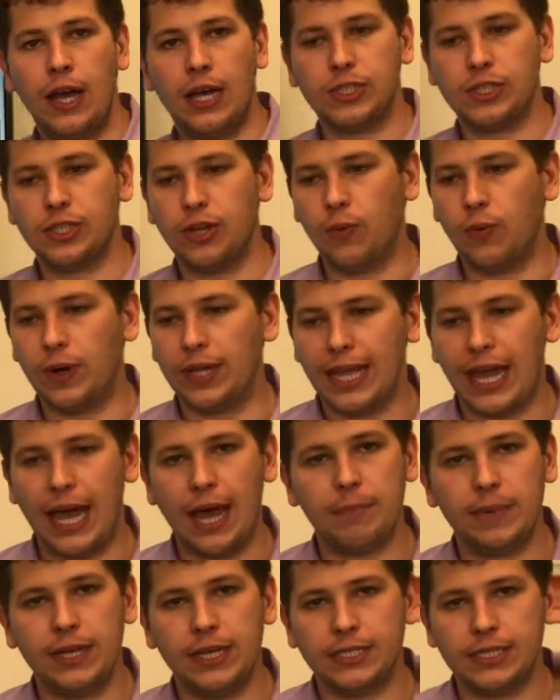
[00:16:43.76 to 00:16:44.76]
So what
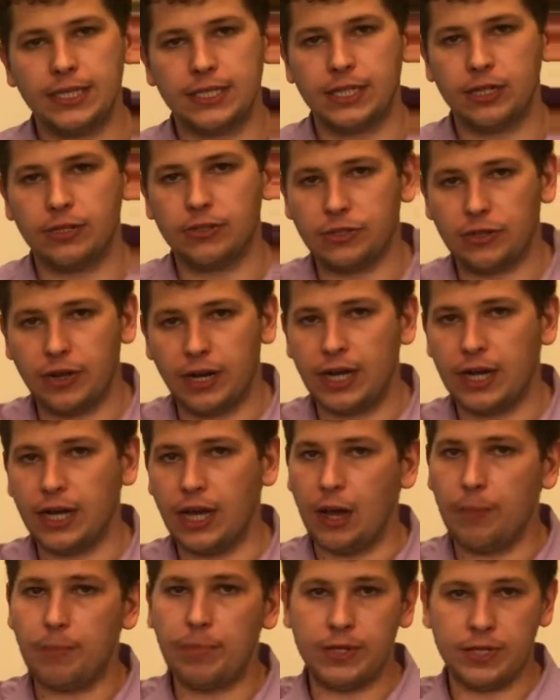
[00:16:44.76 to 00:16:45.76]
that means is they're trending
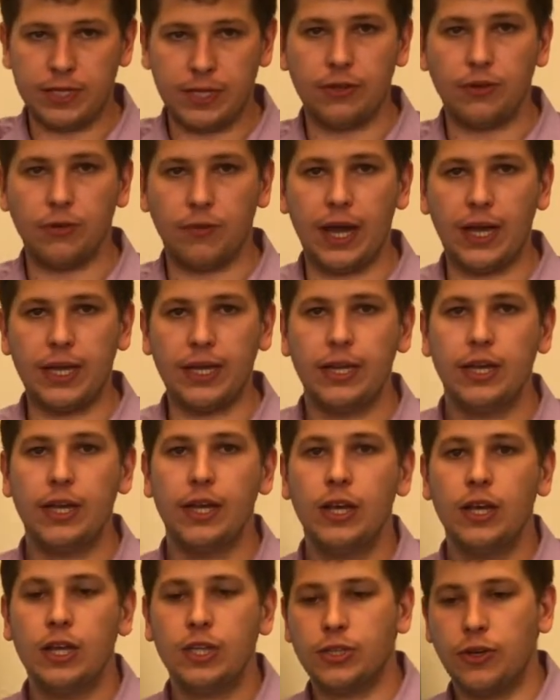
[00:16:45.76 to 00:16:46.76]
up and to the right.
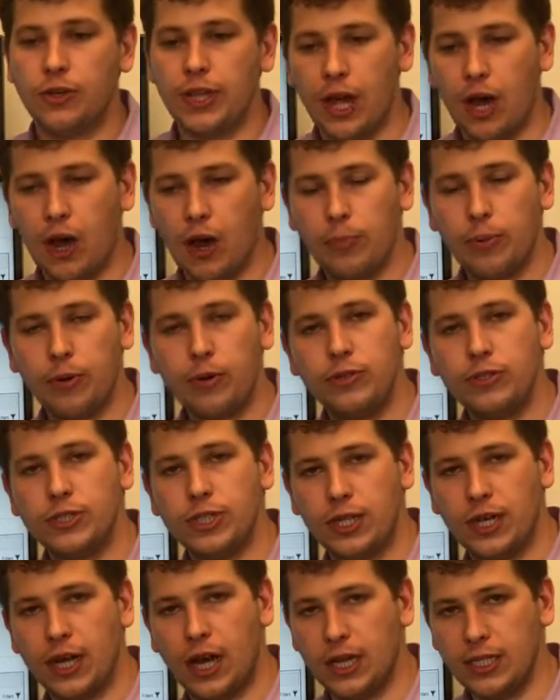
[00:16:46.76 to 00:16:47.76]
So they are
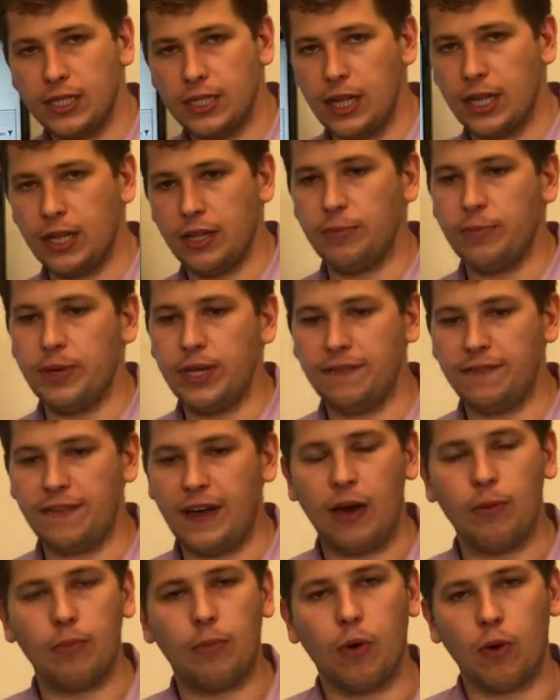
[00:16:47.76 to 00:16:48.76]
producing content, they're being
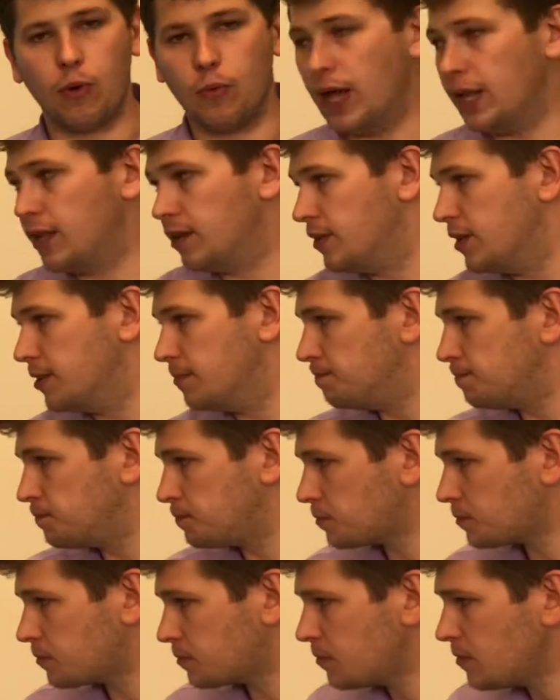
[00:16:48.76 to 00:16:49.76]
found more relevant,
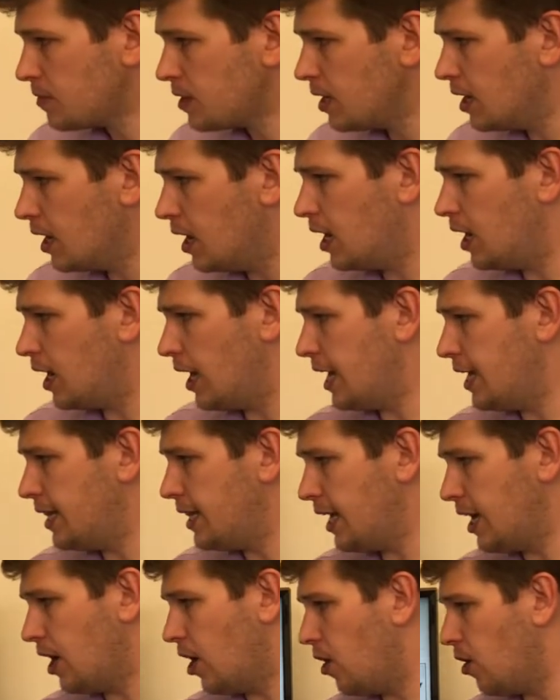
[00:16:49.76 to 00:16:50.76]
and
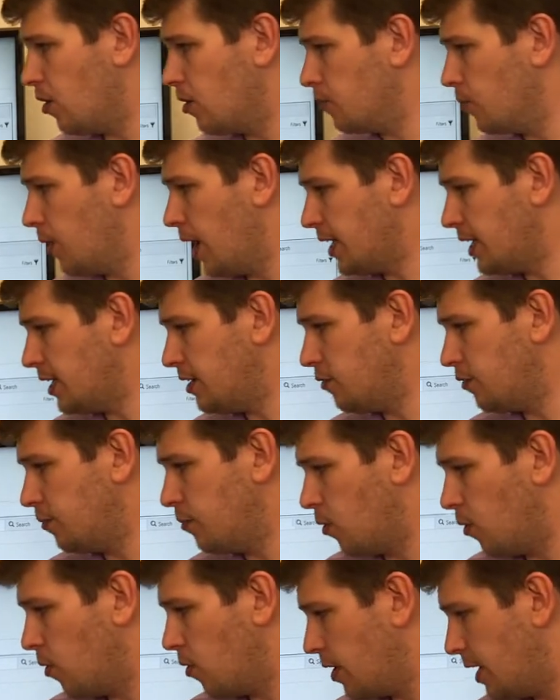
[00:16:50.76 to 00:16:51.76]
they are ranking for
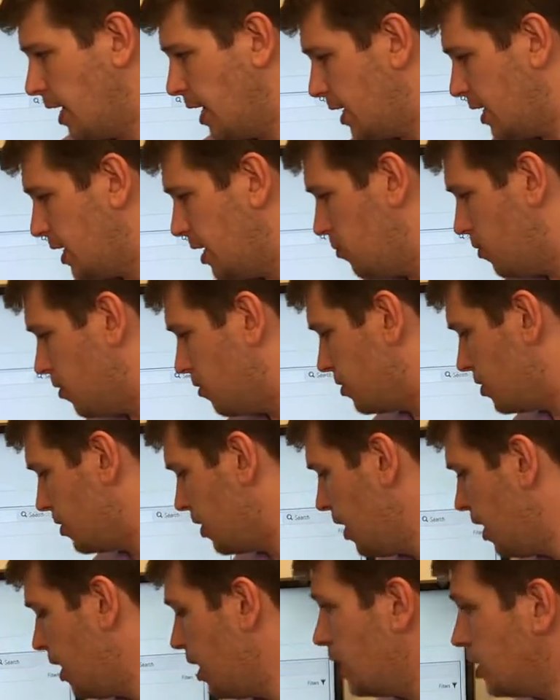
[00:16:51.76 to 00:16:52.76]
more organic keywords.
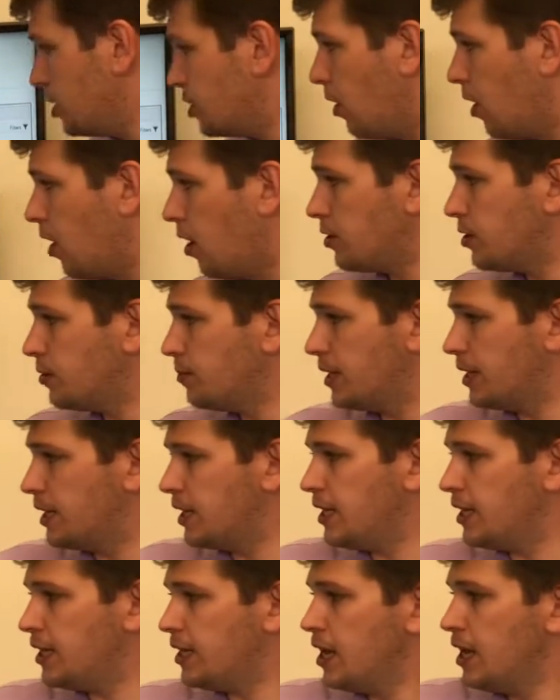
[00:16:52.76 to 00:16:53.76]
So
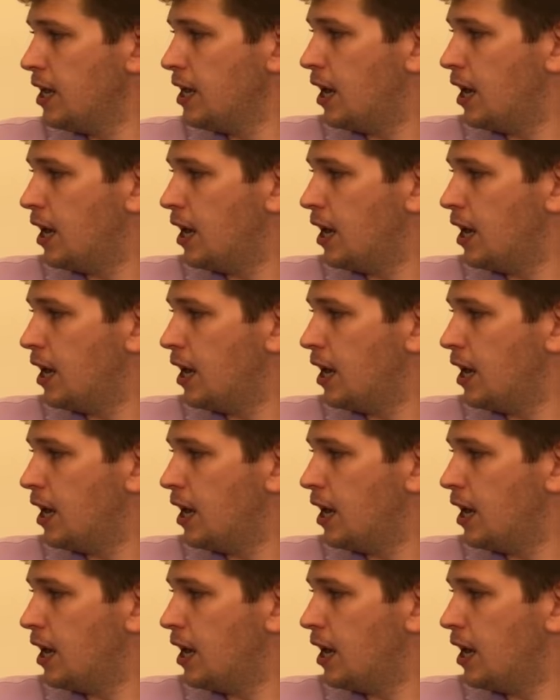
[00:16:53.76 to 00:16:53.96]
ultimately,